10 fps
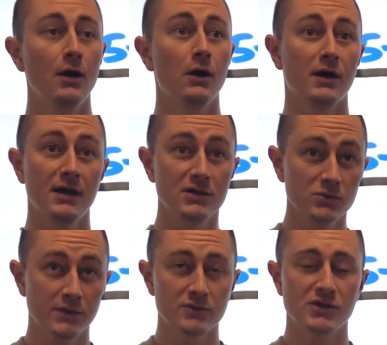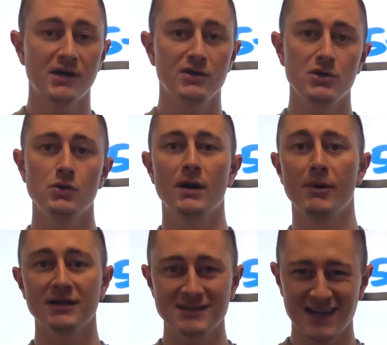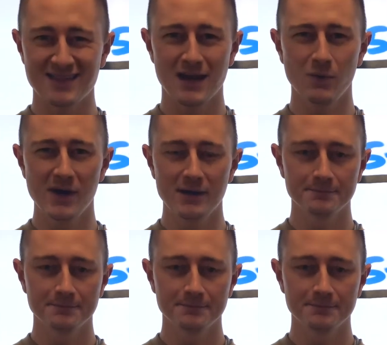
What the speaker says: okay, here's what they're trying to do, and I'm going to take that away.